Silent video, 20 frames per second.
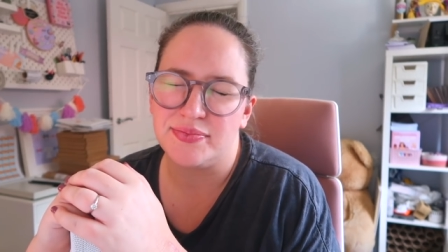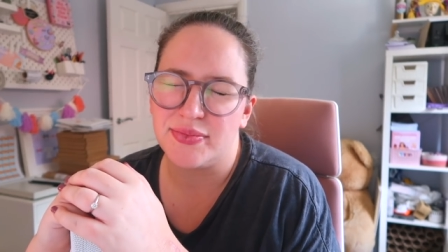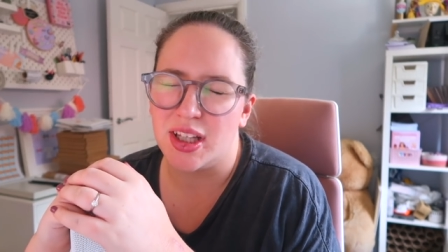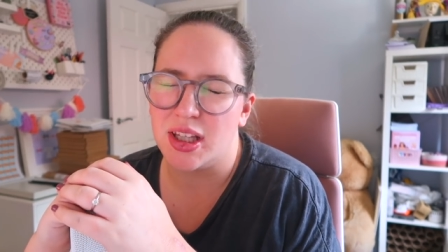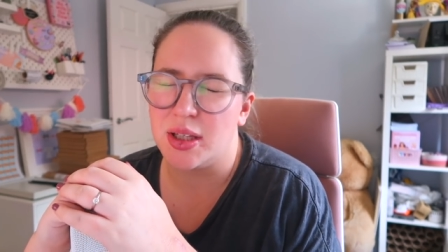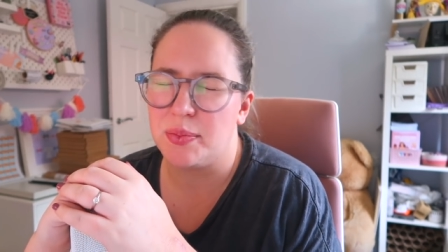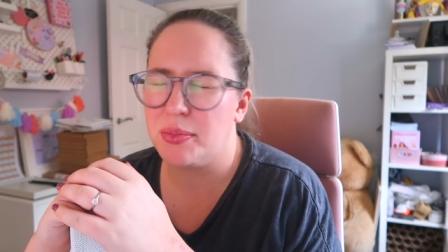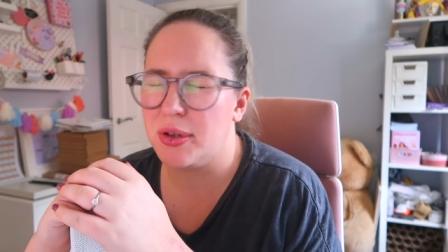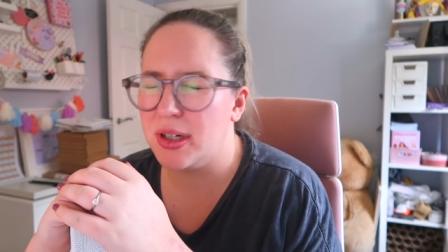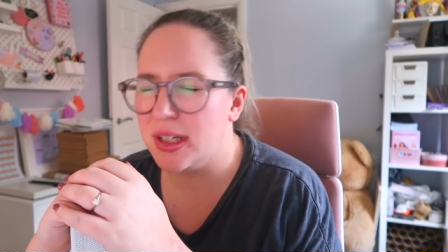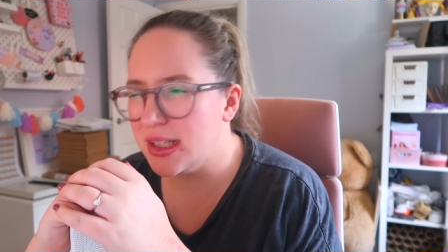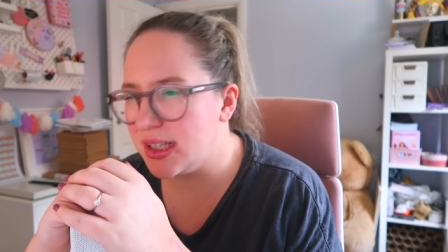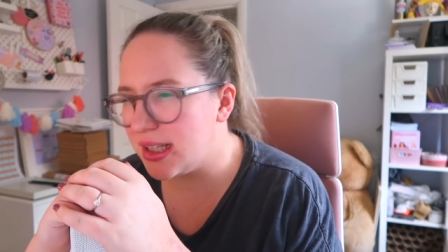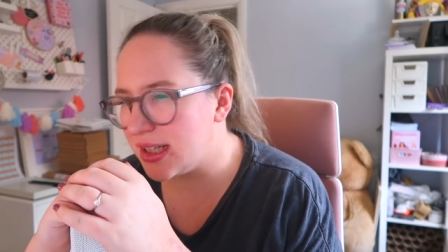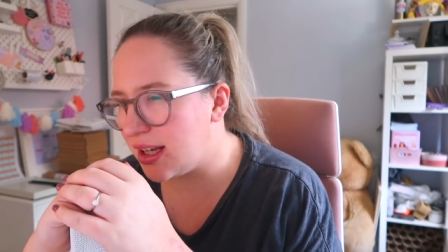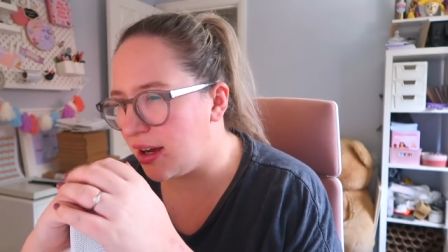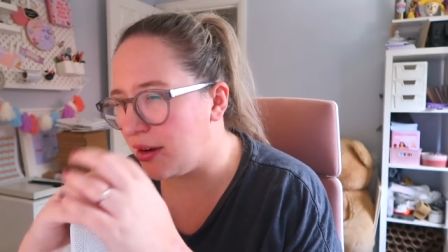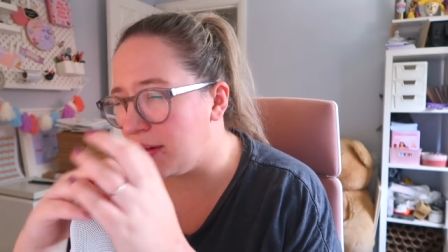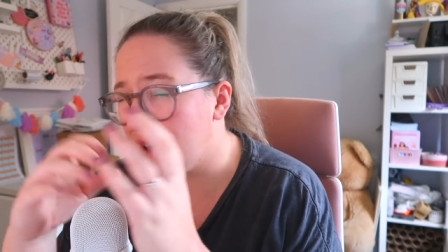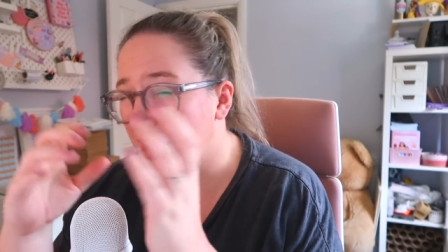and the
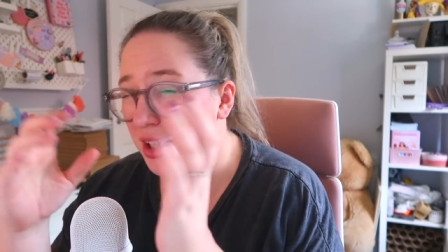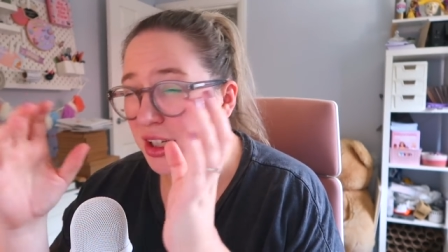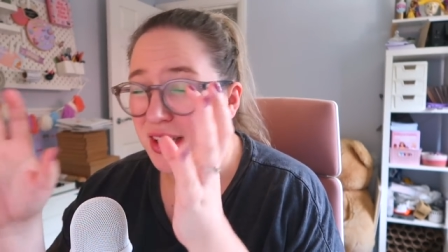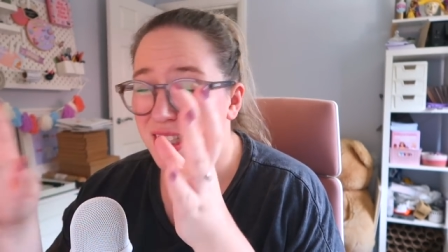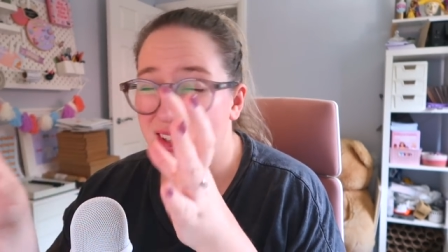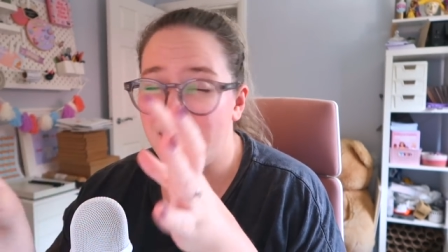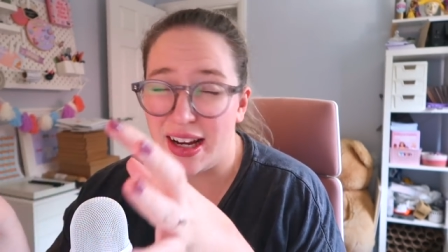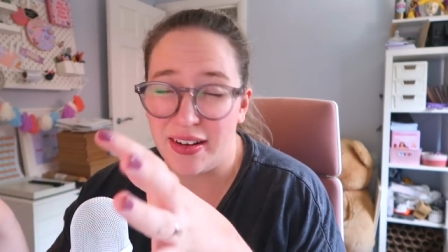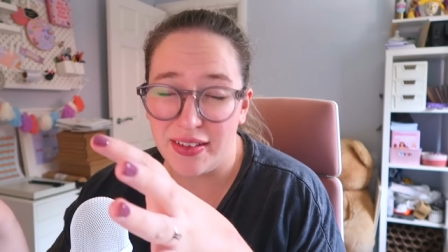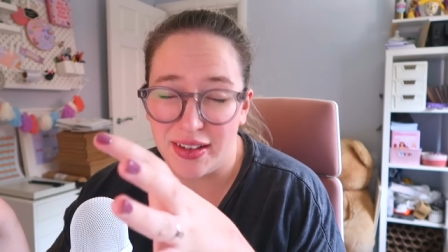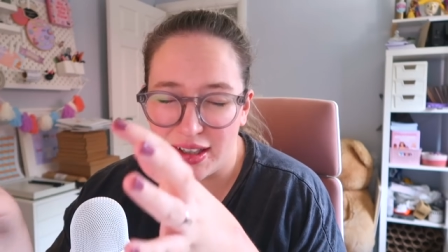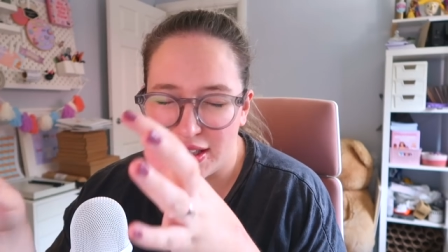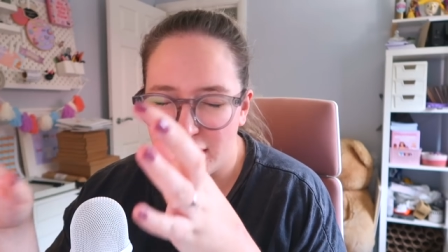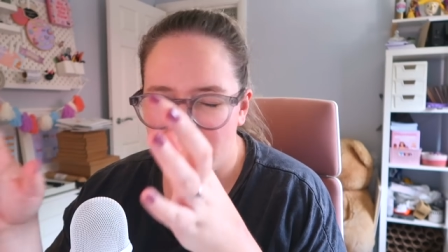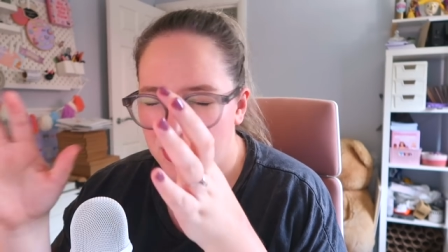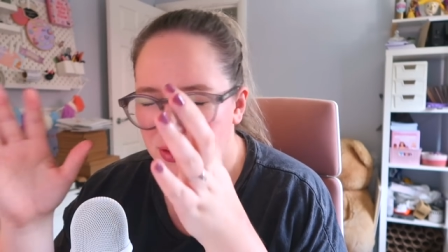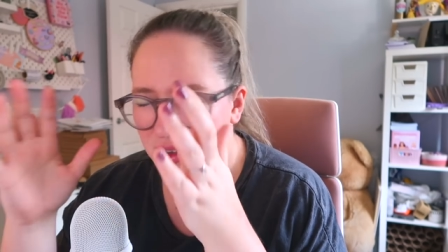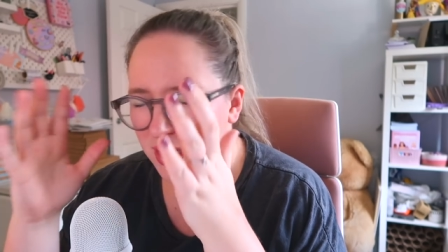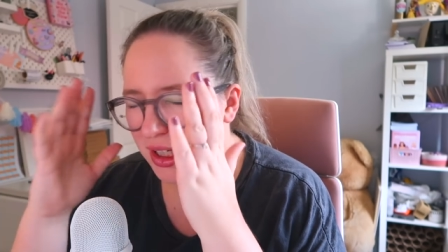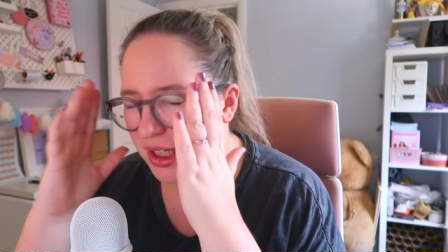printer's going and you're staring at a
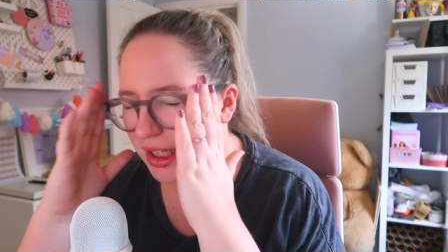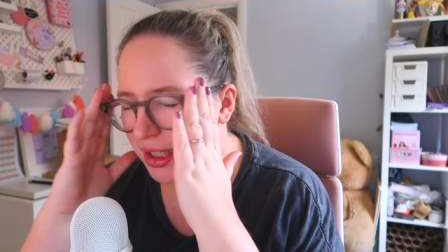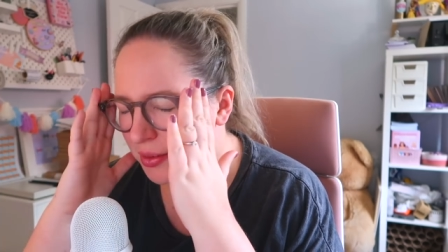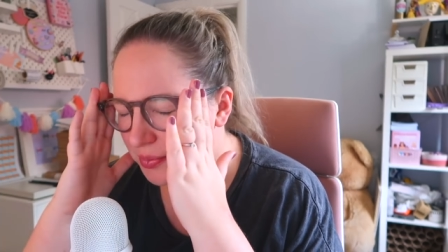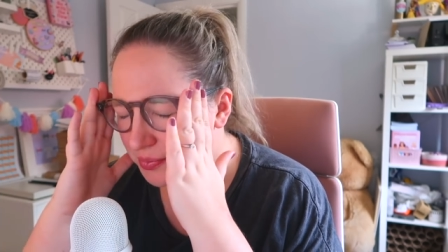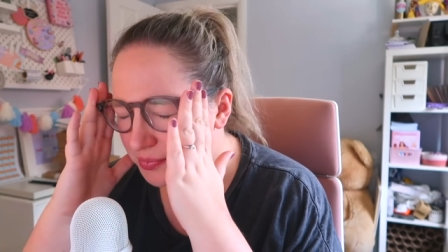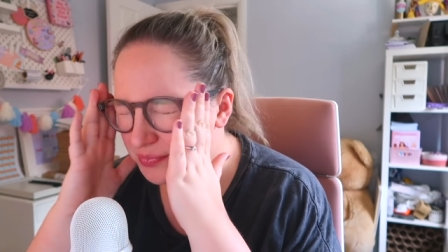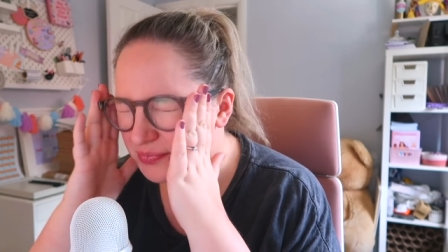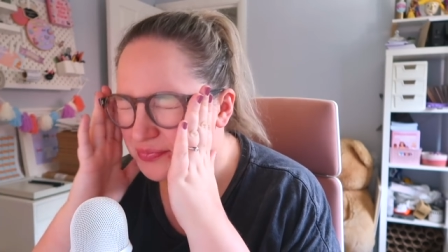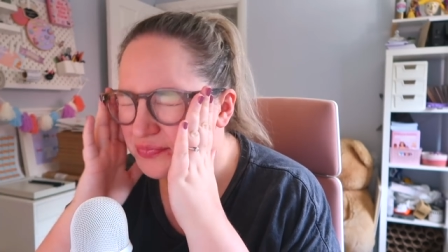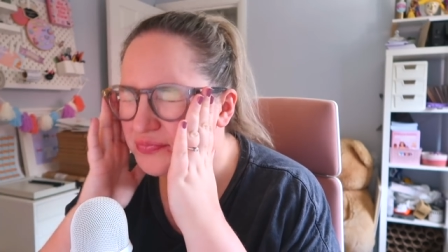screen and